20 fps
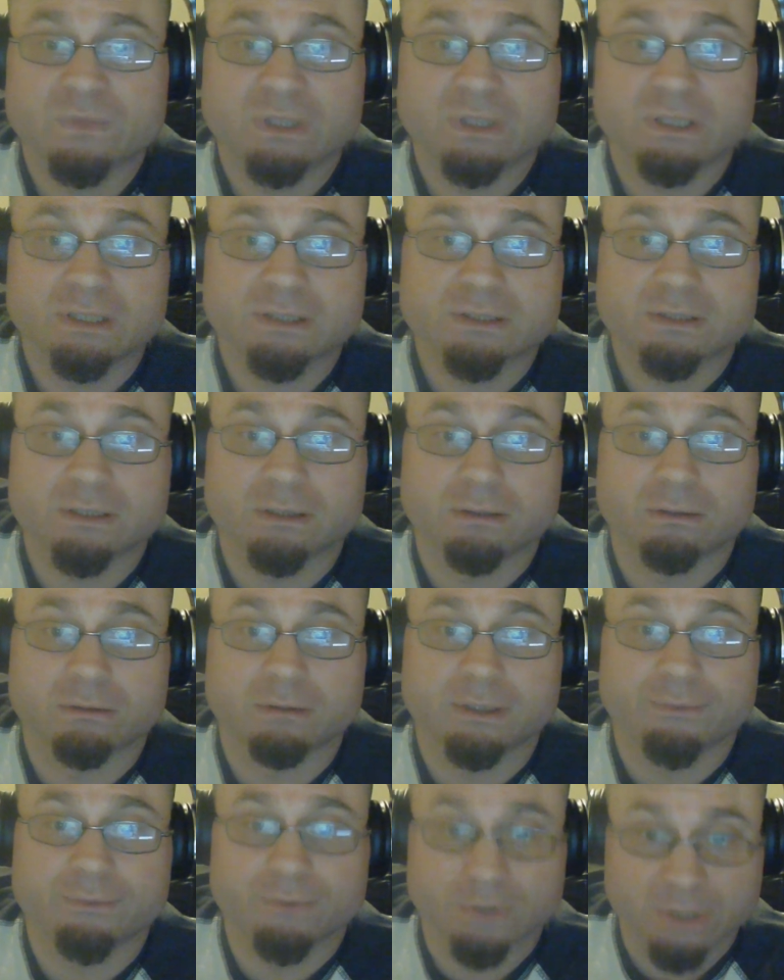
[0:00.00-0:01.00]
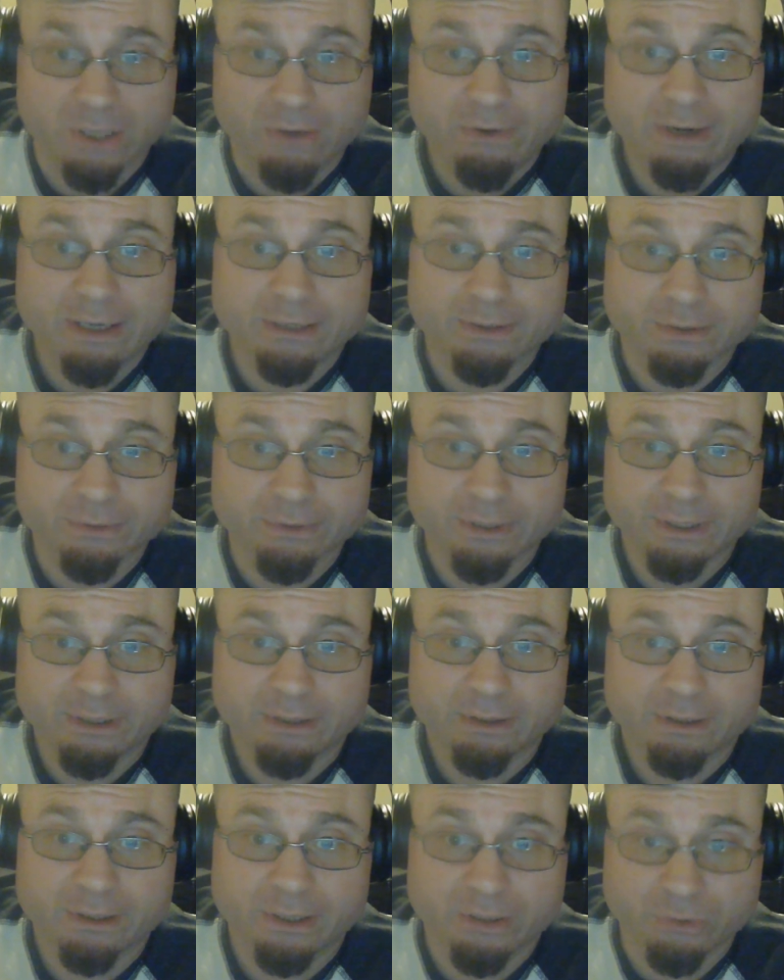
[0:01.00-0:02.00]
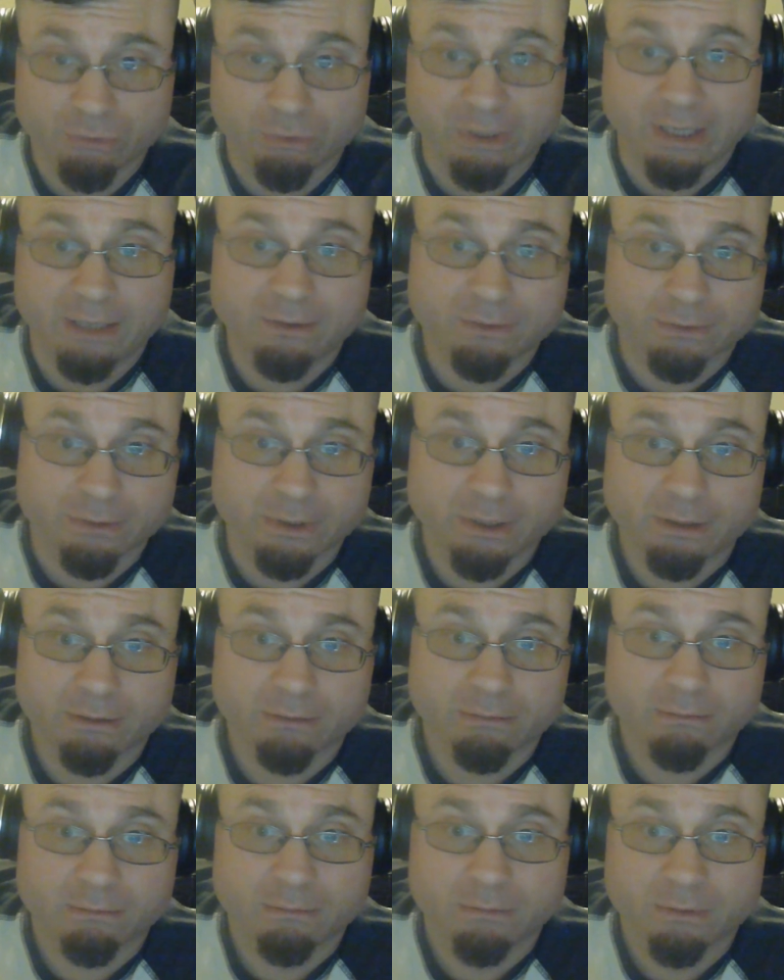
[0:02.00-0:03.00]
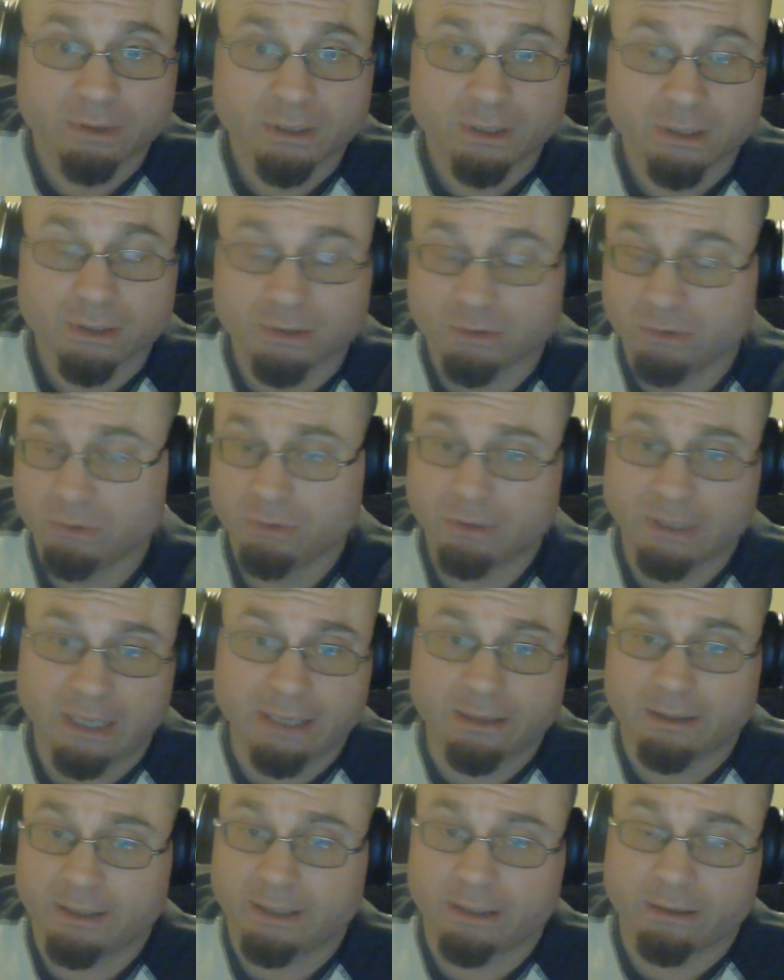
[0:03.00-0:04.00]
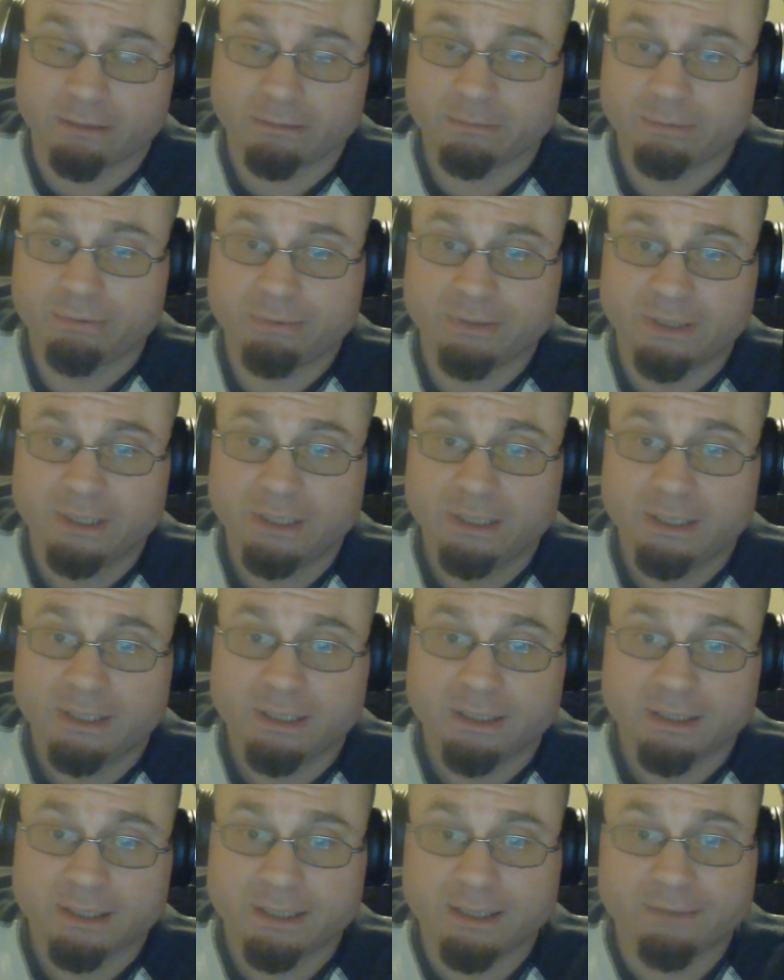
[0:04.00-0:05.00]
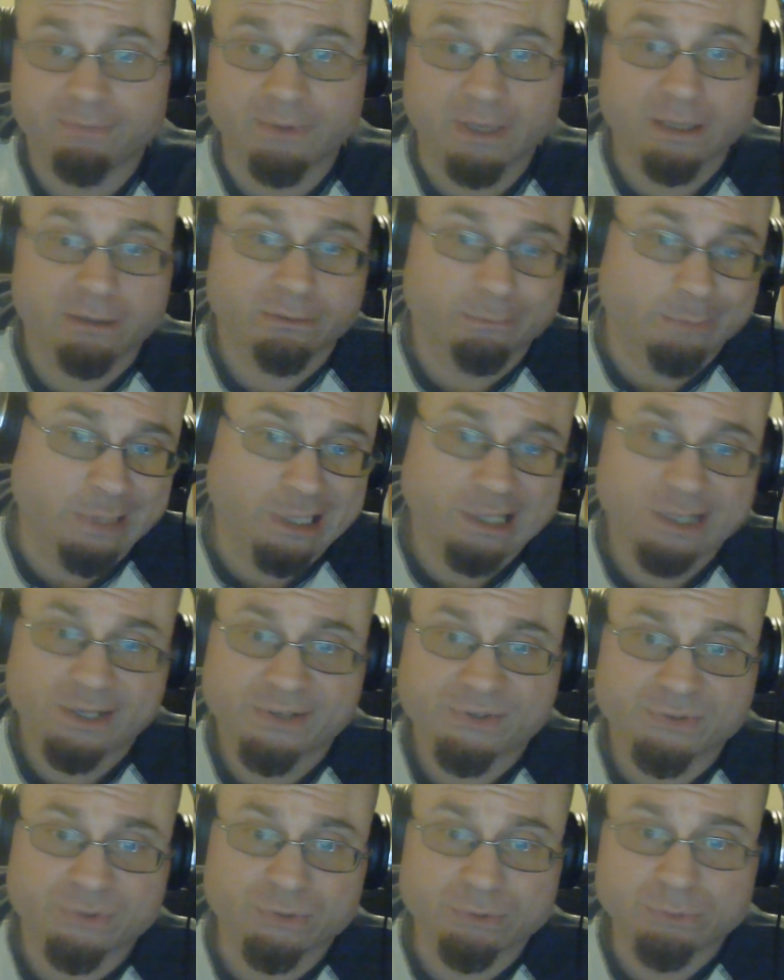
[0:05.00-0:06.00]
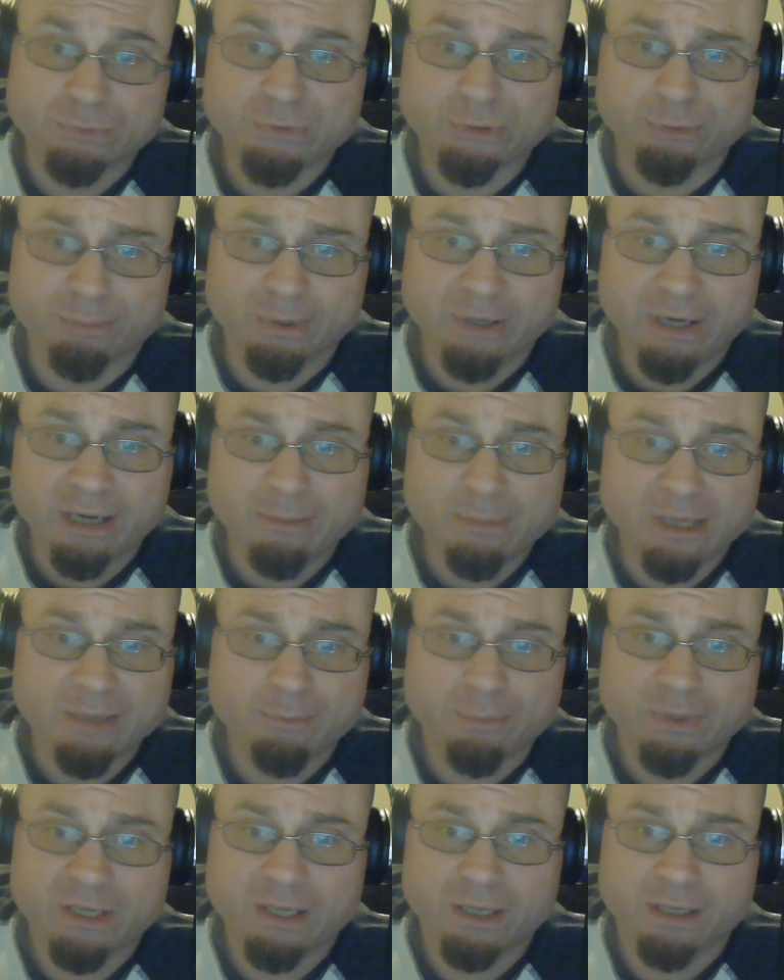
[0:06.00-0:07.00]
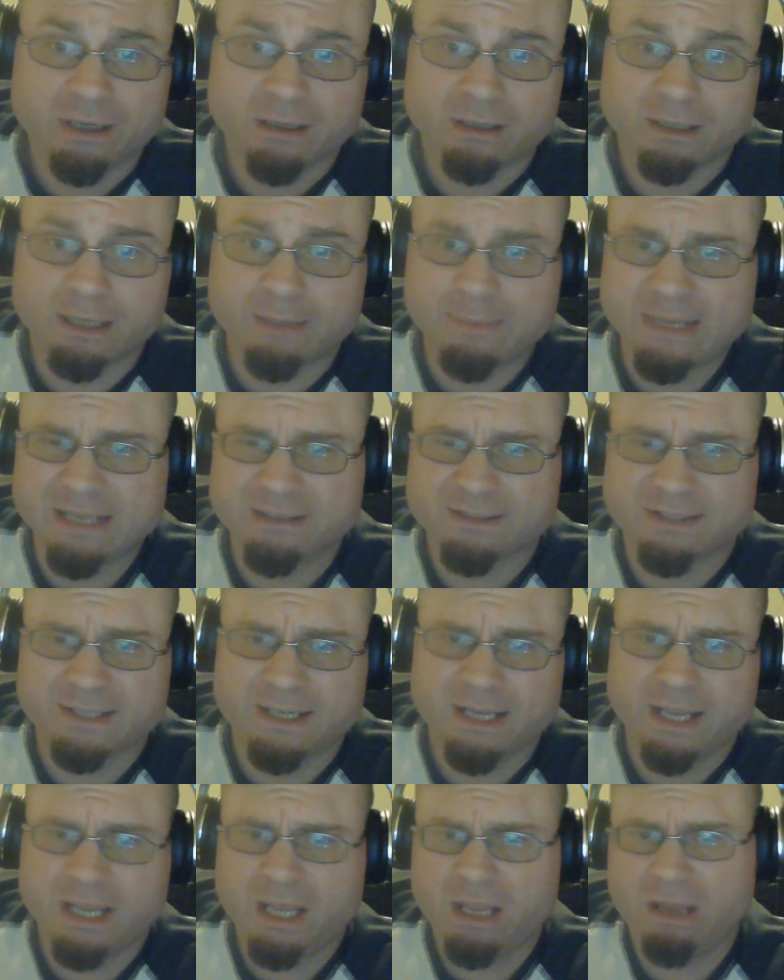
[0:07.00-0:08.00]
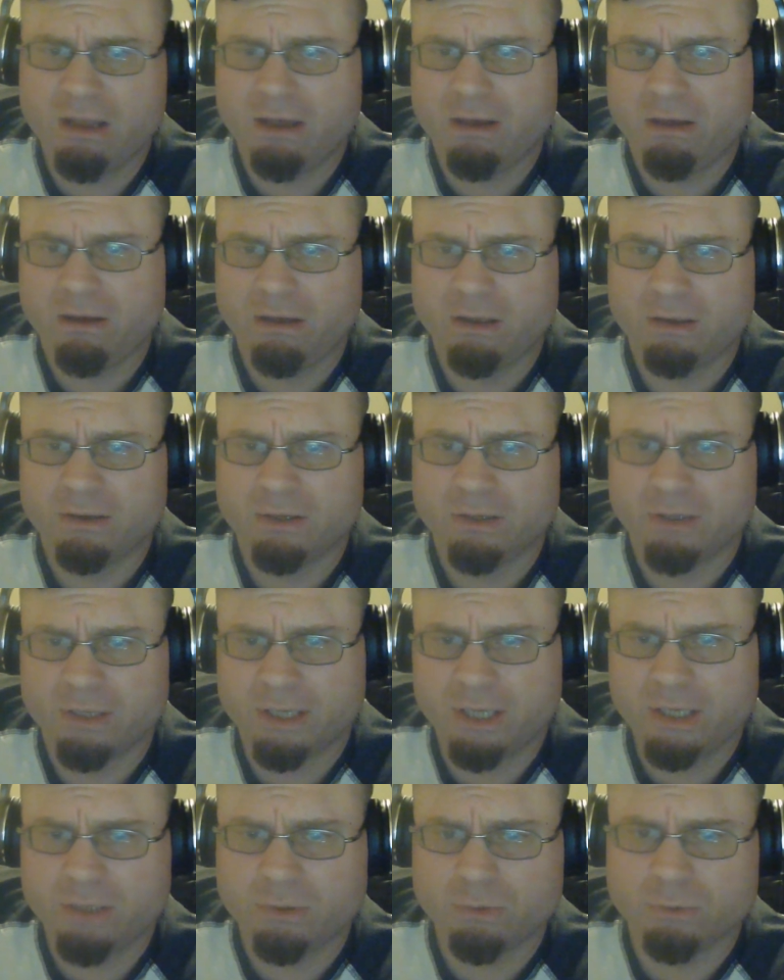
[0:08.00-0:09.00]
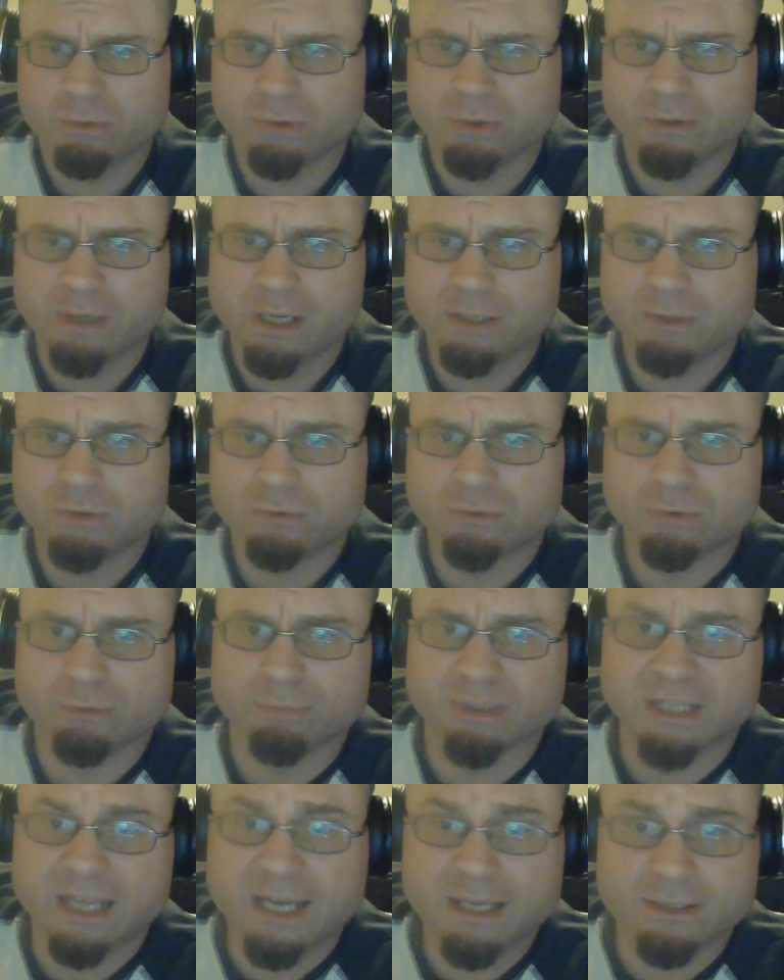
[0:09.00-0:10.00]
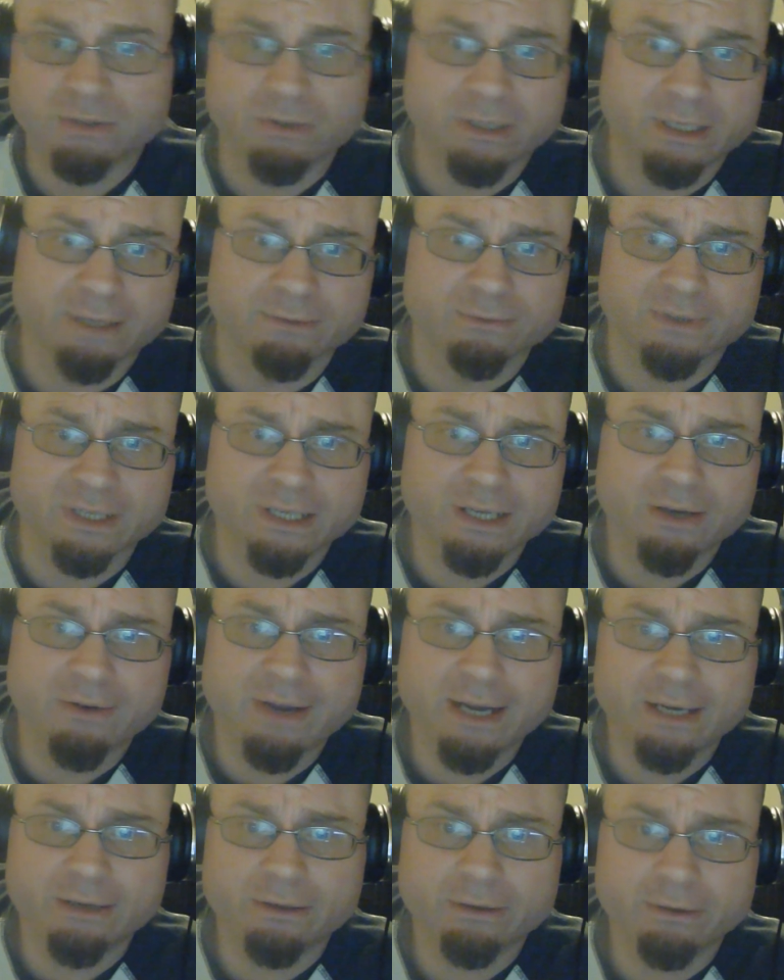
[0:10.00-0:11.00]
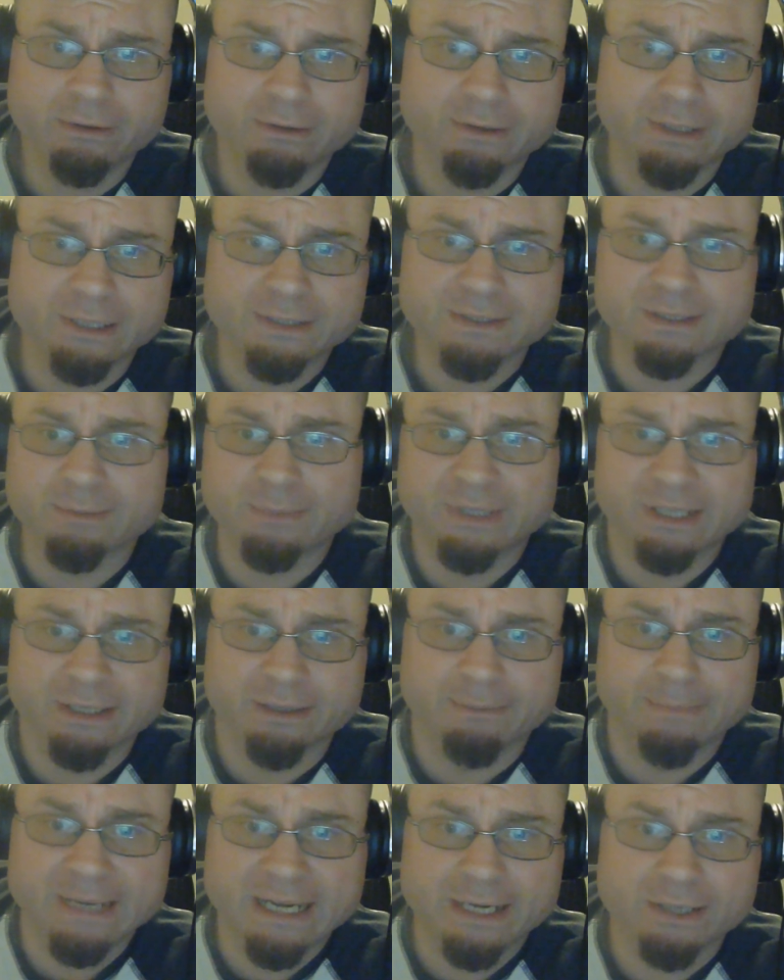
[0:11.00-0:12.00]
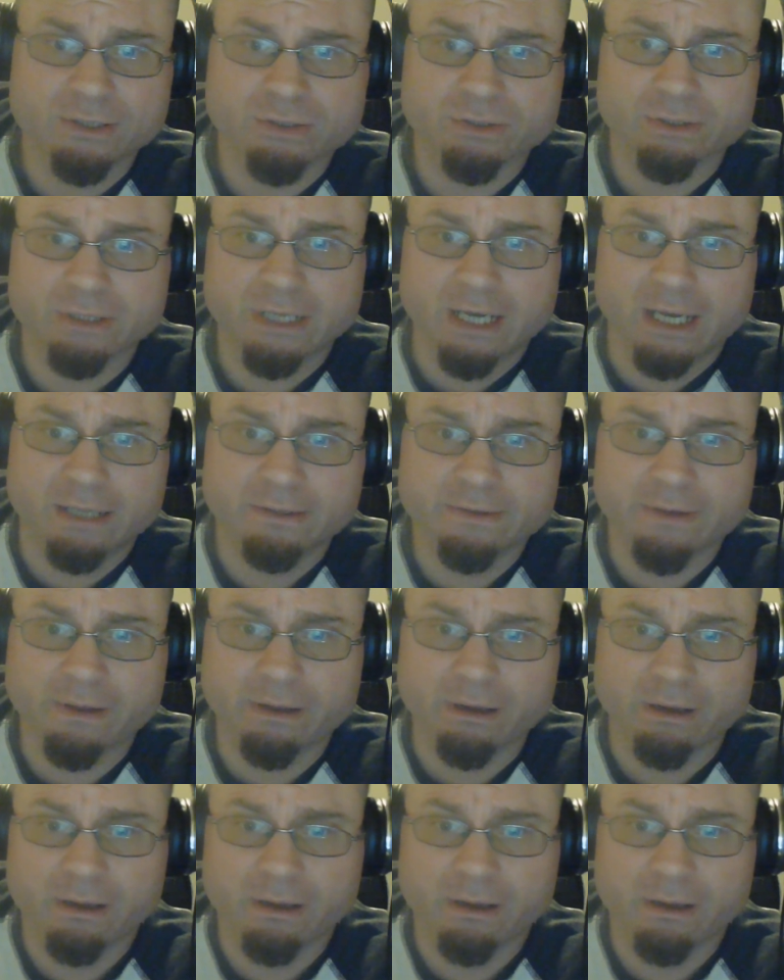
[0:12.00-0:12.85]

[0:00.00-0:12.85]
So if you know how to do it, and you can do it, like. If I don't make it as a YouTuber, I might say, hey, hey, you're on YouTube a lot. You need a video editor. You need somebody to manage your content.